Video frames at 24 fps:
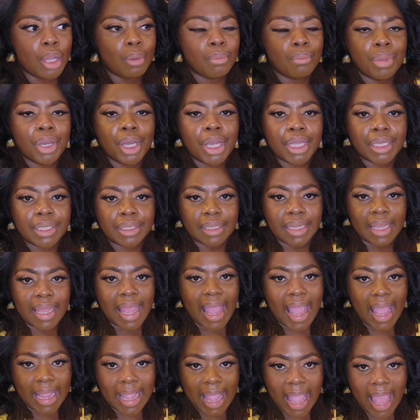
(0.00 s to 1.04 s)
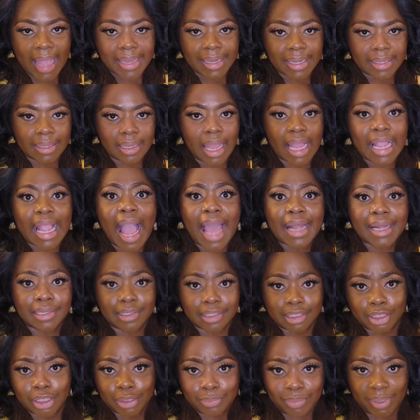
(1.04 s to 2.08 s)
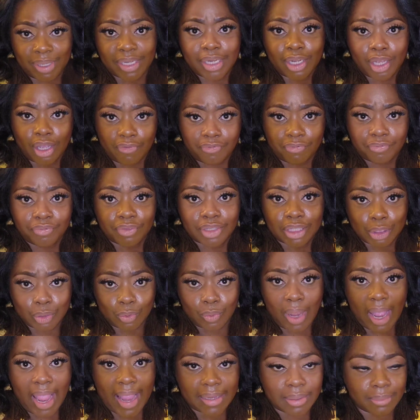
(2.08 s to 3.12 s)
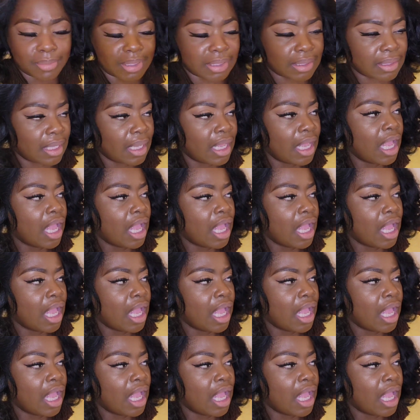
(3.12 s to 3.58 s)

But I got it. I got a good bit of the two items.